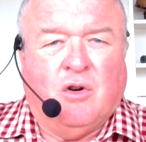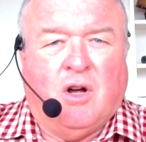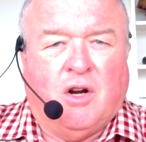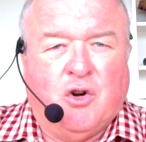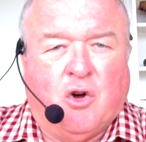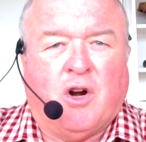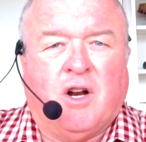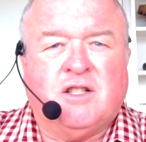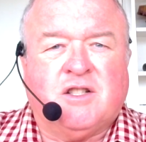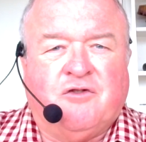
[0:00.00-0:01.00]
not a
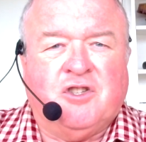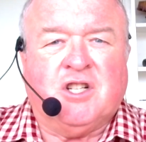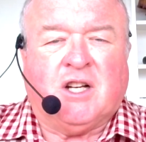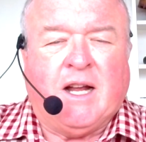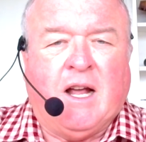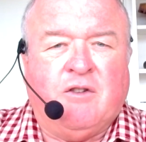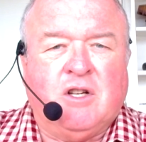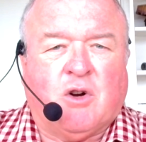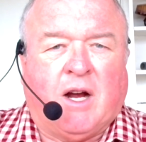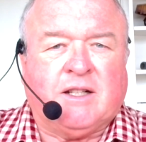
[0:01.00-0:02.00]
sufficiently heavy
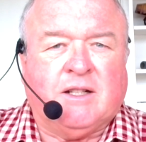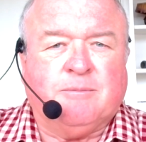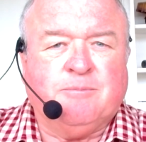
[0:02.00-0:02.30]
tractor.